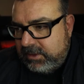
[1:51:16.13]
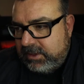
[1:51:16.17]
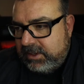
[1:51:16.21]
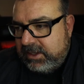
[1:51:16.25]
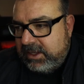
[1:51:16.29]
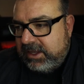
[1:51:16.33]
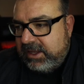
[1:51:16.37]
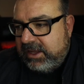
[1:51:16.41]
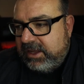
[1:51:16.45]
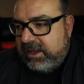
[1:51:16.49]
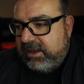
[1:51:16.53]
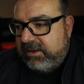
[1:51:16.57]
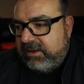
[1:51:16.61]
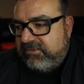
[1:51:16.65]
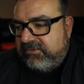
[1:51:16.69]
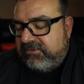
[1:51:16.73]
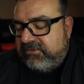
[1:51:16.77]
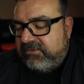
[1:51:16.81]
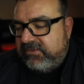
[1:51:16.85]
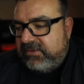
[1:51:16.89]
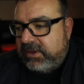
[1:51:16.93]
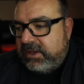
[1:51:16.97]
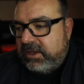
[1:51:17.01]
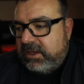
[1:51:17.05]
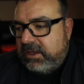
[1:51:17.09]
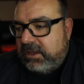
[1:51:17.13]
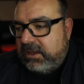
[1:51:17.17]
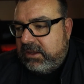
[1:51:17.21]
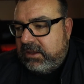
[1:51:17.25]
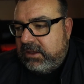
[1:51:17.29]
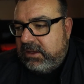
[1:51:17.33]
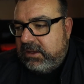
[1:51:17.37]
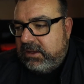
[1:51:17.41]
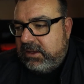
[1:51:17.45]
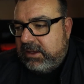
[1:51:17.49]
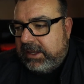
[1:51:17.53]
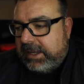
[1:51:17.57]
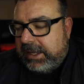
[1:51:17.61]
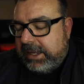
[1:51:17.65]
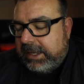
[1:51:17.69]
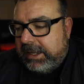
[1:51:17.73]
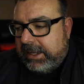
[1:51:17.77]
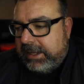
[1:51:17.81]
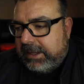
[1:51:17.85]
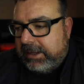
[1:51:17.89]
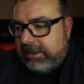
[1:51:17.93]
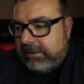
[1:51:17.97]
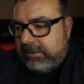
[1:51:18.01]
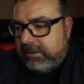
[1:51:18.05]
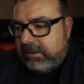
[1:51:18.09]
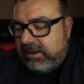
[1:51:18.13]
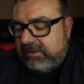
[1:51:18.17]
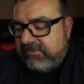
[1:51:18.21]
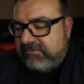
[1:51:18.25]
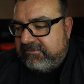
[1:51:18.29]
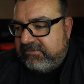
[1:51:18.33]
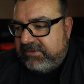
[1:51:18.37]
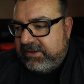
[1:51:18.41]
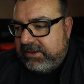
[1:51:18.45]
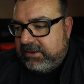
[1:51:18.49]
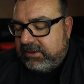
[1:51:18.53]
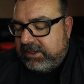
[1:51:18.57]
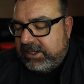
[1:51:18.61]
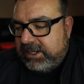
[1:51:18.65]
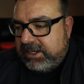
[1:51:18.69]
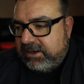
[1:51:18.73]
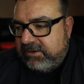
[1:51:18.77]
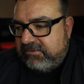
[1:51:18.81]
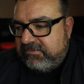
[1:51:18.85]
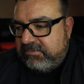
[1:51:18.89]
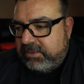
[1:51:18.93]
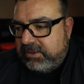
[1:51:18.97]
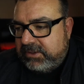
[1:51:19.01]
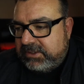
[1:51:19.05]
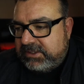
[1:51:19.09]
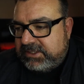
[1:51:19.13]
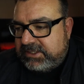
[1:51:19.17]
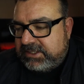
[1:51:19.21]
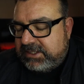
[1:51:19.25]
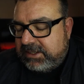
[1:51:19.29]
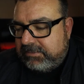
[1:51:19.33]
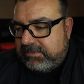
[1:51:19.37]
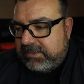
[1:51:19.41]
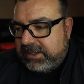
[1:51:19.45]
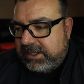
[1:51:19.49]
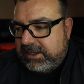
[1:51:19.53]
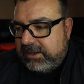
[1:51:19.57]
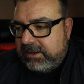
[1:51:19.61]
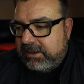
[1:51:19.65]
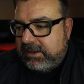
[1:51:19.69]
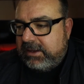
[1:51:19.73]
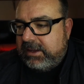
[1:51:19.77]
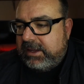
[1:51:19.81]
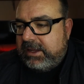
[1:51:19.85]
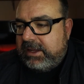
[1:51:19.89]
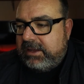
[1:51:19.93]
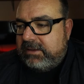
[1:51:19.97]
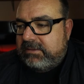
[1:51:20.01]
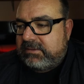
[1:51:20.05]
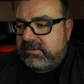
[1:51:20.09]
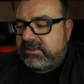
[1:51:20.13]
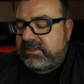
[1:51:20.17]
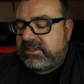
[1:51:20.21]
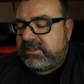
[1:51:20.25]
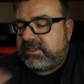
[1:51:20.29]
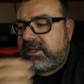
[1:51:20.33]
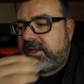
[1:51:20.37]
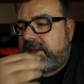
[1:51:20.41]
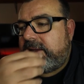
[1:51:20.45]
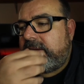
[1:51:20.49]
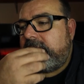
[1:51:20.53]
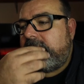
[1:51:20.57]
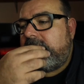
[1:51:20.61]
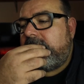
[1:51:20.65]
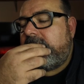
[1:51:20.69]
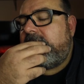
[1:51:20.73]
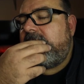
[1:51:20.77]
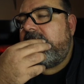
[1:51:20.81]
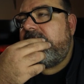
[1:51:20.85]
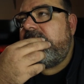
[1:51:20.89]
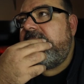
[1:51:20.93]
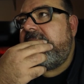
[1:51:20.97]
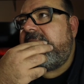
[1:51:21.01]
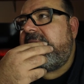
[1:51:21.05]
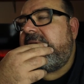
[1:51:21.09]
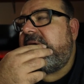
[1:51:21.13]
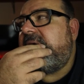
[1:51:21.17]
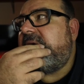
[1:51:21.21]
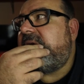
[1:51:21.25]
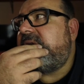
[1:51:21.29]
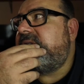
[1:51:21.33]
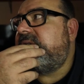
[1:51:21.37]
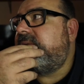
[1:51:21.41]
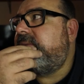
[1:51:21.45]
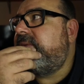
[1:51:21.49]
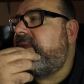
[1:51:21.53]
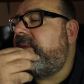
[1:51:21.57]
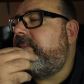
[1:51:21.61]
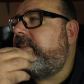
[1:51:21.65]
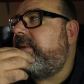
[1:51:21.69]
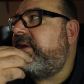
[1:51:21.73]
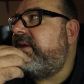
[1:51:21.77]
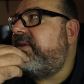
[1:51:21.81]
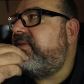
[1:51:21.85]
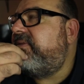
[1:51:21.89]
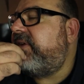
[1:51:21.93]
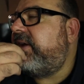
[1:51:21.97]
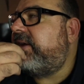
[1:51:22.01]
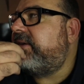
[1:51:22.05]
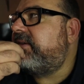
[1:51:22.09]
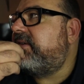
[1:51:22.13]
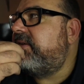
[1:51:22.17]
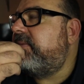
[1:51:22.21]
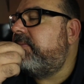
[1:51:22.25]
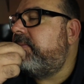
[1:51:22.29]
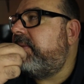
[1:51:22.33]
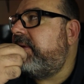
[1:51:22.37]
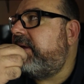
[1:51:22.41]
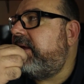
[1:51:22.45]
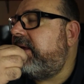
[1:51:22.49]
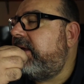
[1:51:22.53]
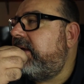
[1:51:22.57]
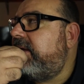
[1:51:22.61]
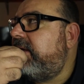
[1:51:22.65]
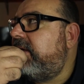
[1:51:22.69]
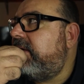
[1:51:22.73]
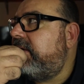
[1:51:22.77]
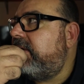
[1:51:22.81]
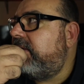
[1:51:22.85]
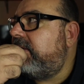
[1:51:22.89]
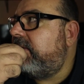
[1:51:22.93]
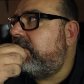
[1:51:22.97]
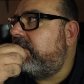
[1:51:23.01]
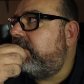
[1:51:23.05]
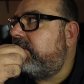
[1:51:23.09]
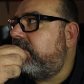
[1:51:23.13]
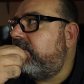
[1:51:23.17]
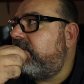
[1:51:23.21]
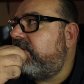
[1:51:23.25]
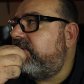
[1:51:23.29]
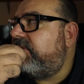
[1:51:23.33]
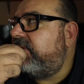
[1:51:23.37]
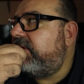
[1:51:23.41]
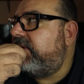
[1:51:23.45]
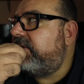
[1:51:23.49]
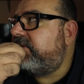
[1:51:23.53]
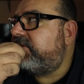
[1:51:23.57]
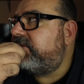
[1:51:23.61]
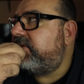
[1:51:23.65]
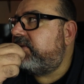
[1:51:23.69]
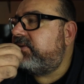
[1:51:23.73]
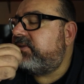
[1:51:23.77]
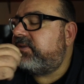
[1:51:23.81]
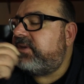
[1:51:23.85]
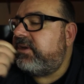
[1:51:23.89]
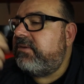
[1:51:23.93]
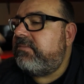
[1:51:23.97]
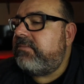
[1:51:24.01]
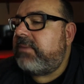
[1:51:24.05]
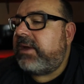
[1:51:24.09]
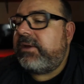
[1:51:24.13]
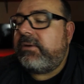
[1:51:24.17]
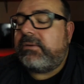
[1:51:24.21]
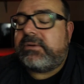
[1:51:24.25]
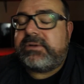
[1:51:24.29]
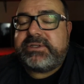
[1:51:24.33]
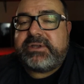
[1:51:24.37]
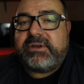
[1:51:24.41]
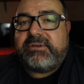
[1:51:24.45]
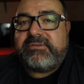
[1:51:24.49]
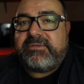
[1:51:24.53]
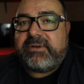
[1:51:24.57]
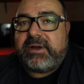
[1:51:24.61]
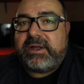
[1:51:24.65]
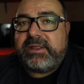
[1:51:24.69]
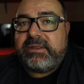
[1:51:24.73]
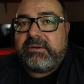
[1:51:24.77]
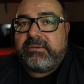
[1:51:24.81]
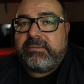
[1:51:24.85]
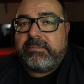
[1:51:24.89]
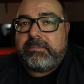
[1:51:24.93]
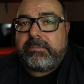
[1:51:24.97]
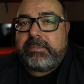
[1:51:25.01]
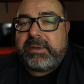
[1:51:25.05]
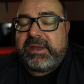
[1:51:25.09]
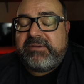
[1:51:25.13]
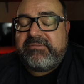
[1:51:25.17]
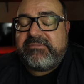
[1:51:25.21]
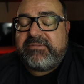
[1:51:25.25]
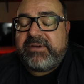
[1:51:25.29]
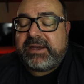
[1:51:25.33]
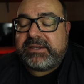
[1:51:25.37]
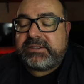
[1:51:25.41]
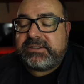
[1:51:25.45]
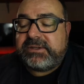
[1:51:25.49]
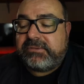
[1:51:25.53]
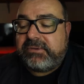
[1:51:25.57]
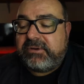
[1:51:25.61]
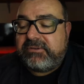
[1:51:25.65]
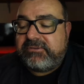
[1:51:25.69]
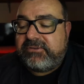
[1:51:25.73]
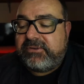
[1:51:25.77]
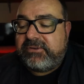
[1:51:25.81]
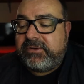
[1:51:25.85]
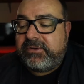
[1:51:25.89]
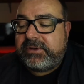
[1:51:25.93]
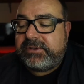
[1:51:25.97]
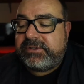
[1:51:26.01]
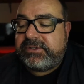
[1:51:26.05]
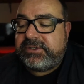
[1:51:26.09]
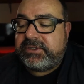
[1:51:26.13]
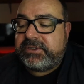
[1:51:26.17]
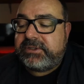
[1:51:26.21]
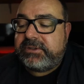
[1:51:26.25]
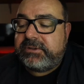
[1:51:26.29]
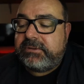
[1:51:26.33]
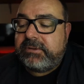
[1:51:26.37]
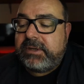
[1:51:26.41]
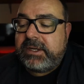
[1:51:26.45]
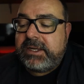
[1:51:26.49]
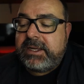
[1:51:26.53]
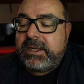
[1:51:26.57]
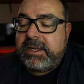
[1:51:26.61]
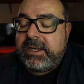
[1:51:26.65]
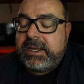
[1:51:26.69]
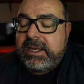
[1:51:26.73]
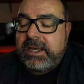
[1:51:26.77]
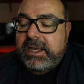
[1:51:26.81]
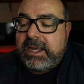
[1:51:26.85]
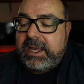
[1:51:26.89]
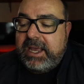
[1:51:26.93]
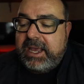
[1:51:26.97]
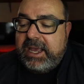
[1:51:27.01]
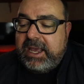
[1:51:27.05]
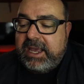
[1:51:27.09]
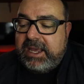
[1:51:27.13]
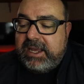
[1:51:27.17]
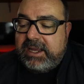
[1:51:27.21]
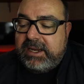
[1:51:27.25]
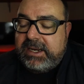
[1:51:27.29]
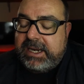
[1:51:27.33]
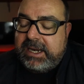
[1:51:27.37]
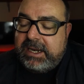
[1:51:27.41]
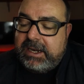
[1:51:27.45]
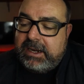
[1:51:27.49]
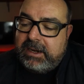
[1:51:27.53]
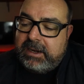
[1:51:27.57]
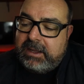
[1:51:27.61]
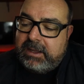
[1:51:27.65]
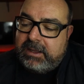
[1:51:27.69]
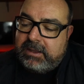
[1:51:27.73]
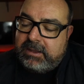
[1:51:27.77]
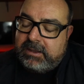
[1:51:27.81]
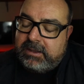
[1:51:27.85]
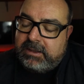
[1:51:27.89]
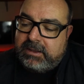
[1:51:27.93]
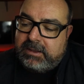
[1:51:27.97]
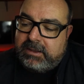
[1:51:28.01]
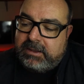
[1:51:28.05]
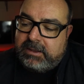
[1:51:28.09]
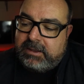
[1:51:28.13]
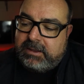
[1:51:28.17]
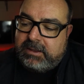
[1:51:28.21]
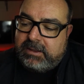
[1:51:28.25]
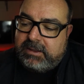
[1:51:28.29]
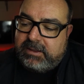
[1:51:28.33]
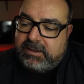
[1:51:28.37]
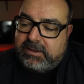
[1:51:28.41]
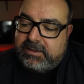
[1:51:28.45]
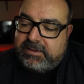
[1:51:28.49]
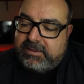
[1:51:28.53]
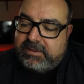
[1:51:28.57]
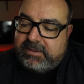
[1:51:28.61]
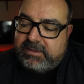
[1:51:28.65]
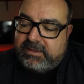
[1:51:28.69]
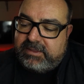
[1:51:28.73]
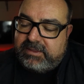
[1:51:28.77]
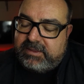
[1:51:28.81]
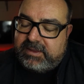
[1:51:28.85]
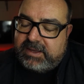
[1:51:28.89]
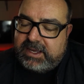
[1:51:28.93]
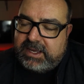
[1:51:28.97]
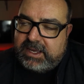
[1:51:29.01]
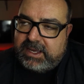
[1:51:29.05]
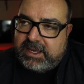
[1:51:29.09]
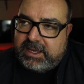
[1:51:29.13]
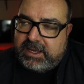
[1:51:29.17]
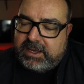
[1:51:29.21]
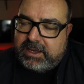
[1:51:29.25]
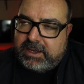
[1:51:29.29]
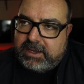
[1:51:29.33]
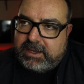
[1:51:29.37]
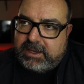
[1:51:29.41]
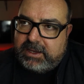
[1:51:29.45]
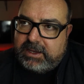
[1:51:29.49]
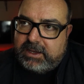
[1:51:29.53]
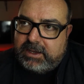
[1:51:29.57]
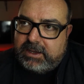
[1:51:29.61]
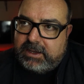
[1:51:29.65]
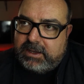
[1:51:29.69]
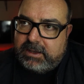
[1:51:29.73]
If I feel like I've put something else, where else would the P factor be referred to? So you may also find the P factor referred to in the